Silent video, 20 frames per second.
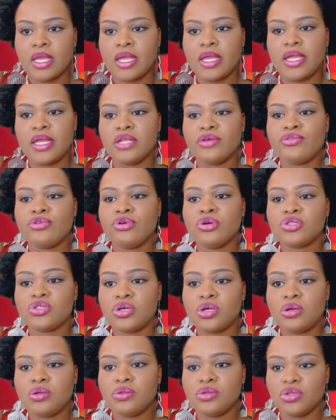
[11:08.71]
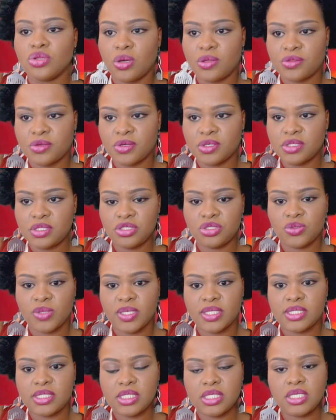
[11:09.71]
In the Roseau North
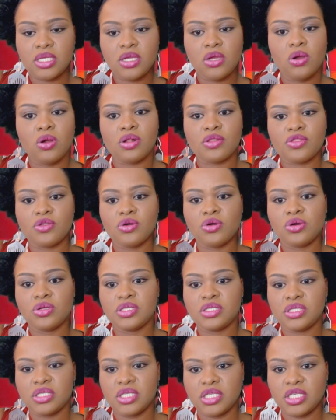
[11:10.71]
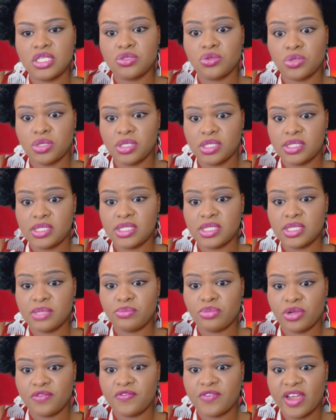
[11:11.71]
constituency, although the lead is only
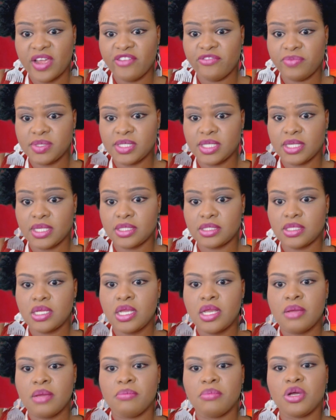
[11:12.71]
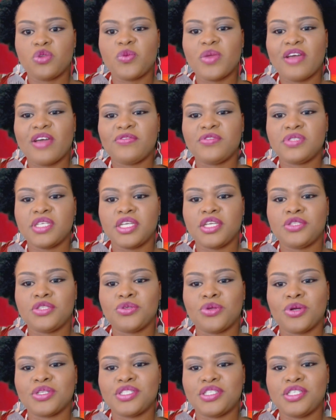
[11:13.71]
16.5%, but we have to take into
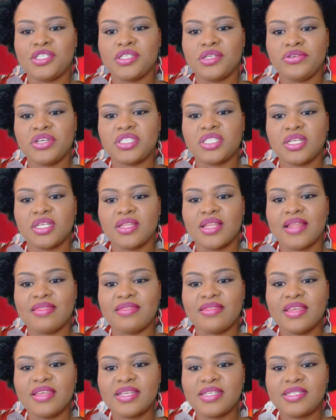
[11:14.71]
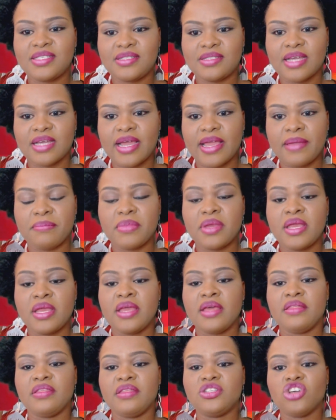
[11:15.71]
consideration that this time
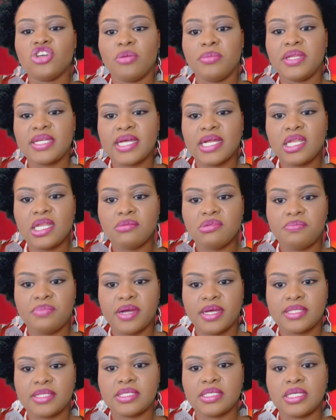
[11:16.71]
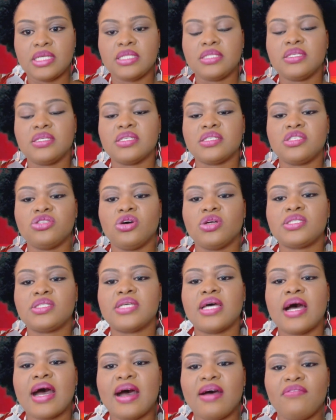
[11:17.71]
the Dominica Labour Party does not
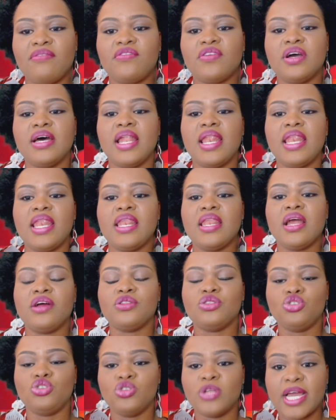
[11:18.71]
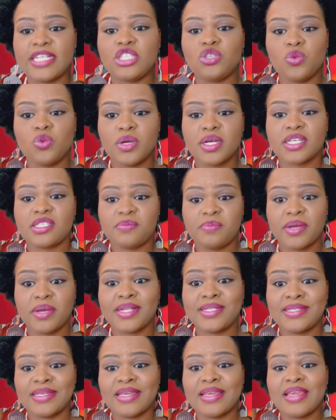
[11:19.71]
have a United Workers'
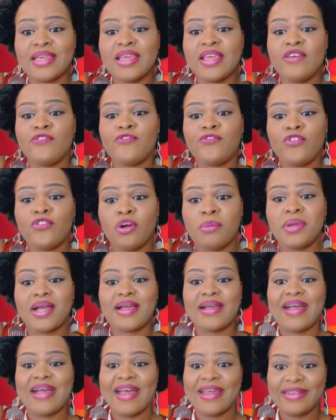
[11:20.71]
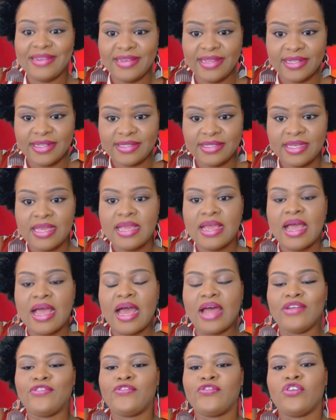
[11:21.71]
Party former candidate
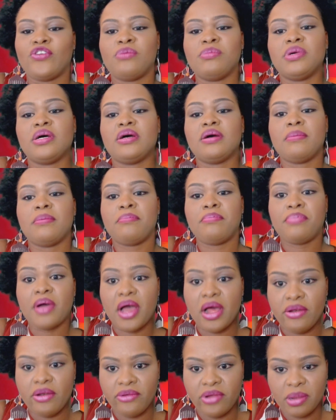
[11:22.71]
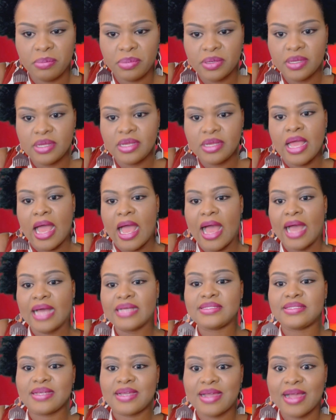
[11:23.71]
and former PAL rep
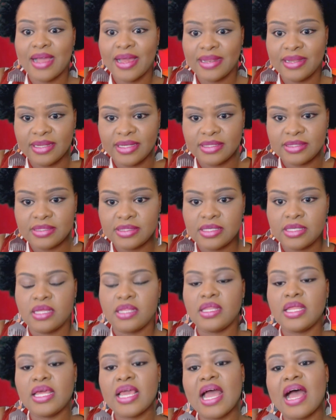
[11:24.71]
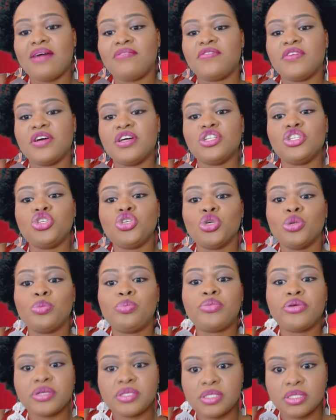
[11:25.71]
as their candidate. They have a new
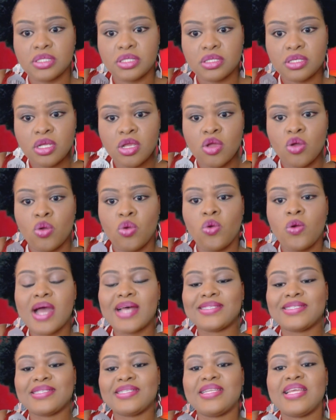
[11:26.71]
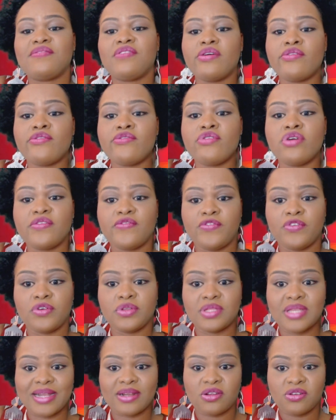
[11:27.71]
person who has never run for
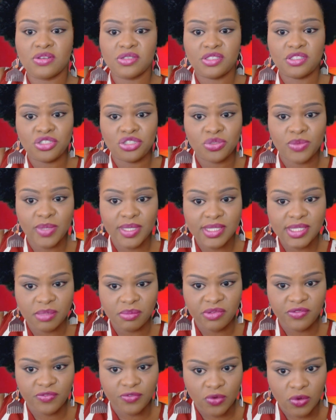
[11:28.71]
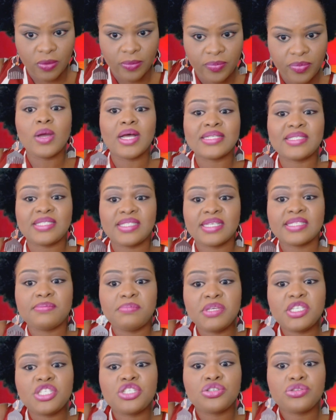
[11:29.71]
that constituency before, who has
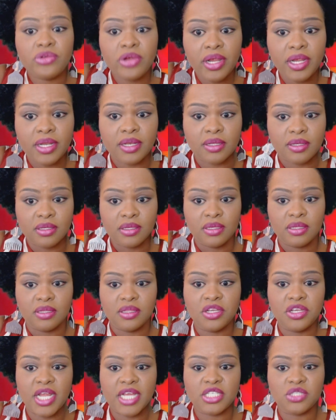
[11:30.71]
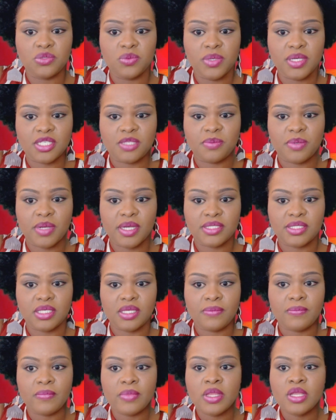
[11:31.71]
just betrayed the United Workers'
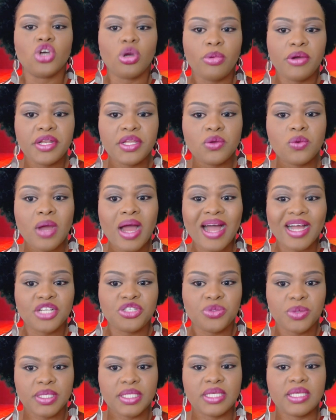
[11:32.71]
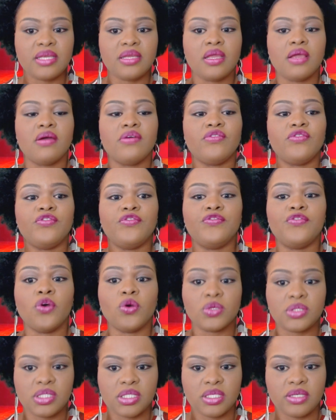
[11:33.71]
Party. Nobody who actually
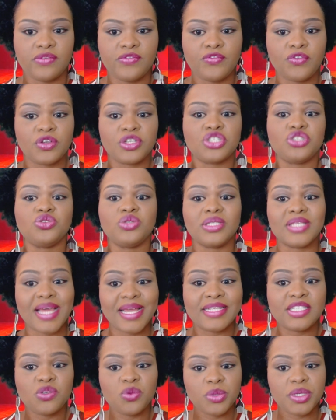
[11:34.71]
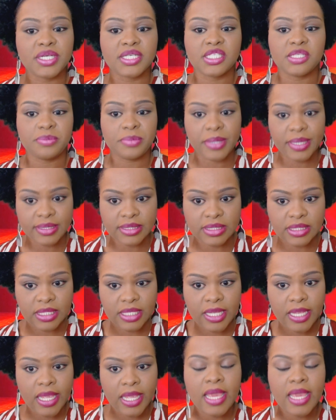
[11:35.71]
voted for the United Workers' Party
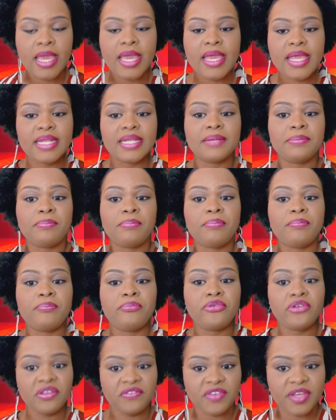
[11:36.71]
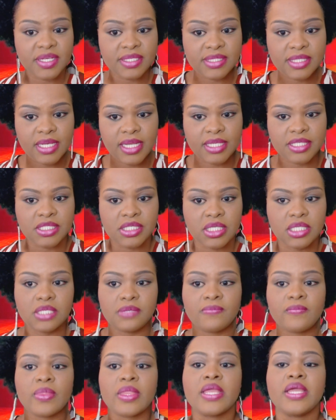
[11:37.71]
in the previous
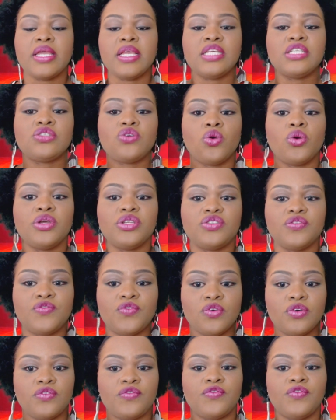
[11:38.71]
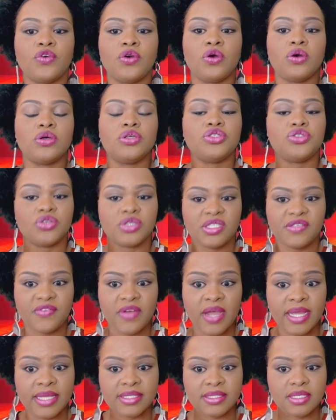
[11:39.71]
election is going to vote for Joseph
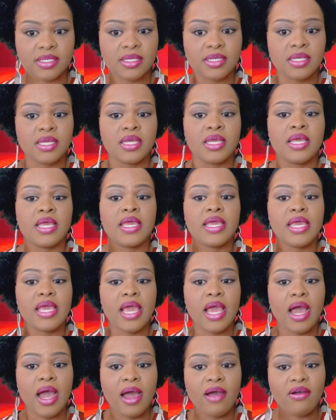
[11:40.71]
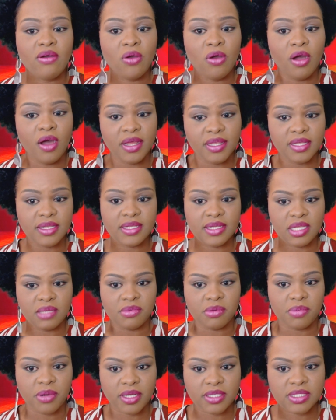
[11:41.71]
Isaac under the
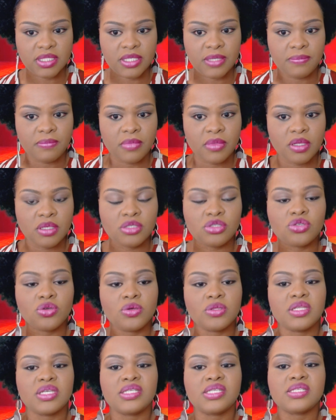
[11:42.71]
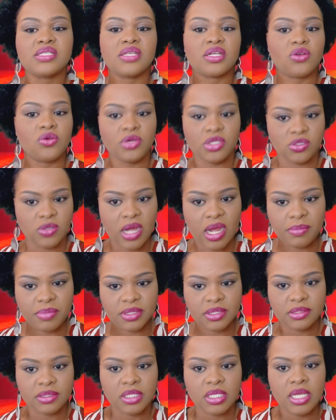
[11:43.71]
Labour Party. So this is not going to
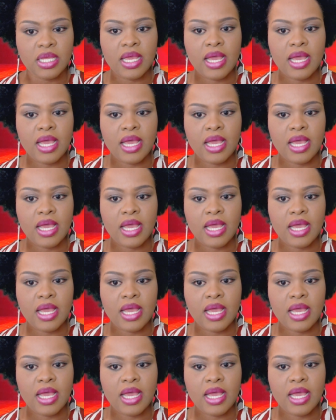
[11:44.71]
happen.